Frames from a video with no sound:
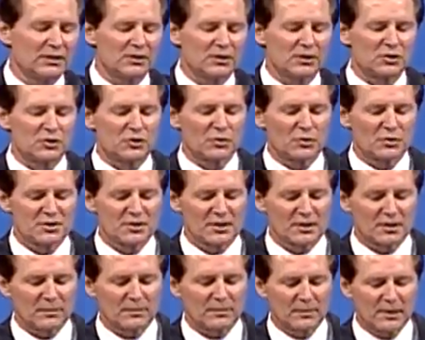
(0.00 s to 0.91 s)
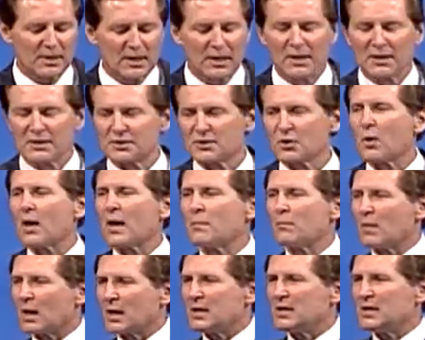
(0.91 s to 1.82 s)
to Jerusalem. So on
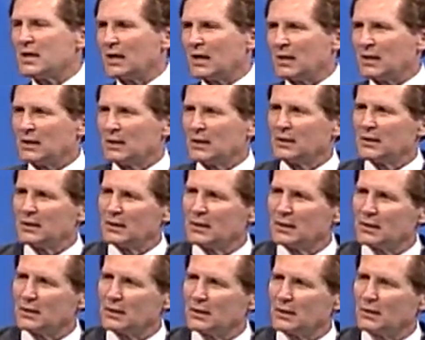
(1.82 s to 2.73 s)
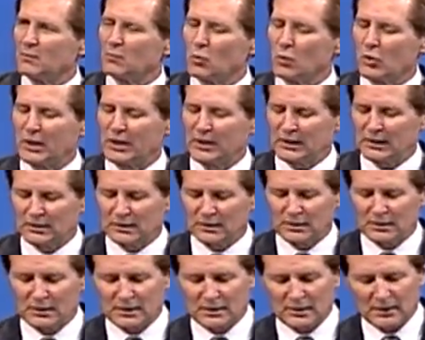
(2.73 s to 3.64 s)
Monday morning,
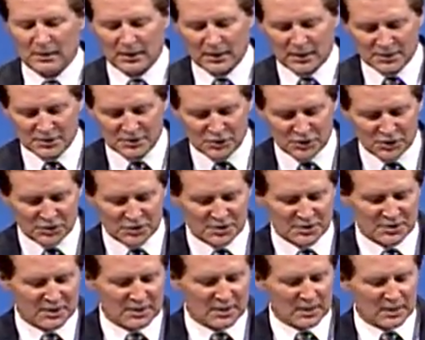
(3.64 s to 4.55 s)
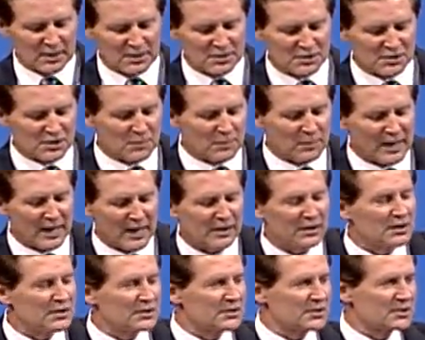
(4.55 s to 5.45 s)
as Jesus and his
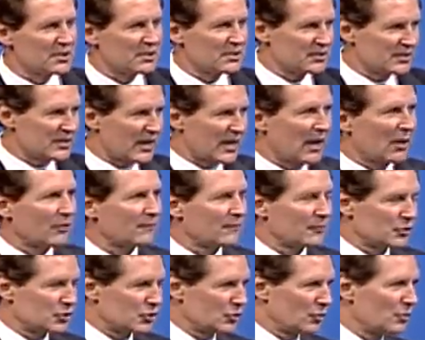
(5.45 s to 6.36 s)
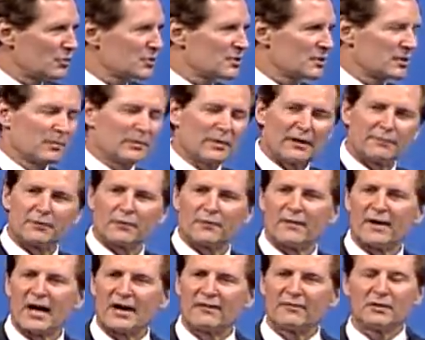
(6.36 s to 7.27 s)
companions set out for Jerusalem after
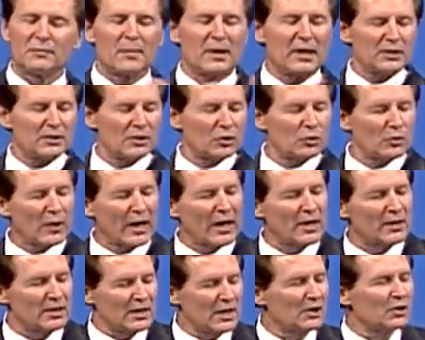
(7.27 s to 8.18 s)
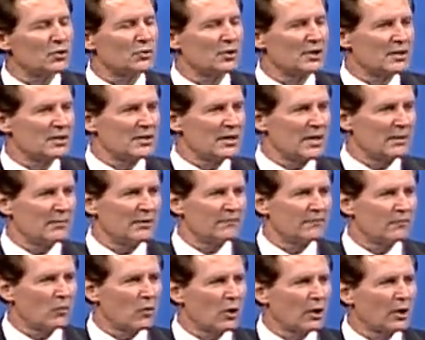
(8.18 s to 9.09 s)
having made the grand entry the day
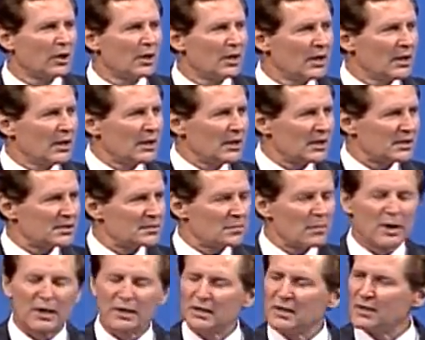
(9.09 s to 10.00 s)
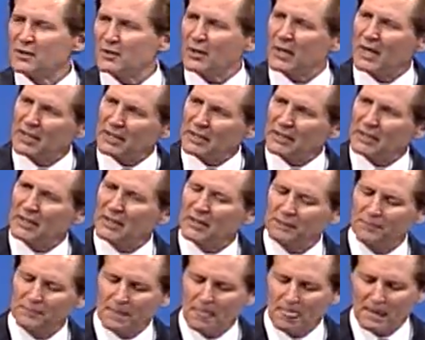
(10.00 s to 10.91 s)
before, it's Monday, they're heading
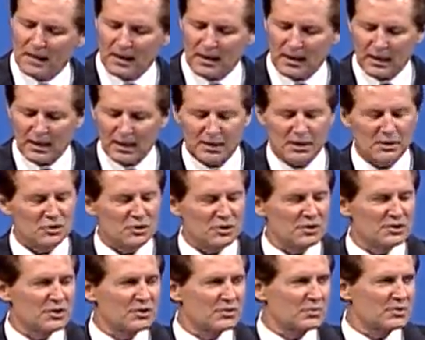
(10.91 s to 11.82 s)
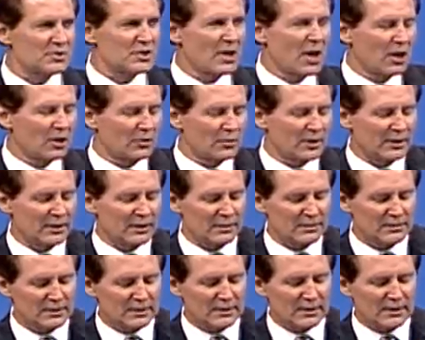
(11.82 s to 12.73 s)
in, and Jesus was hungry.
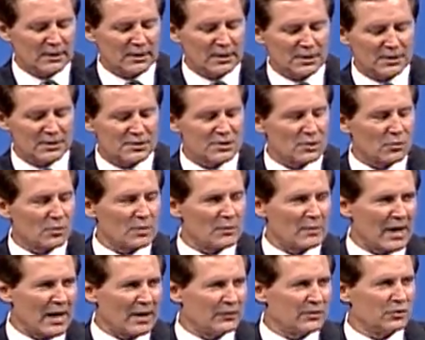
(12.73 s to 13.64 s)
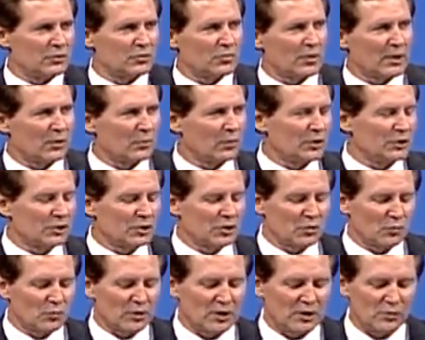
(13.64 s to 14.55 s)
And so in Matthew 21, you
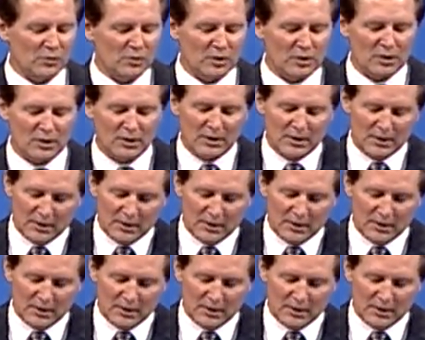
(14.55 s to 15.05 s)
can read where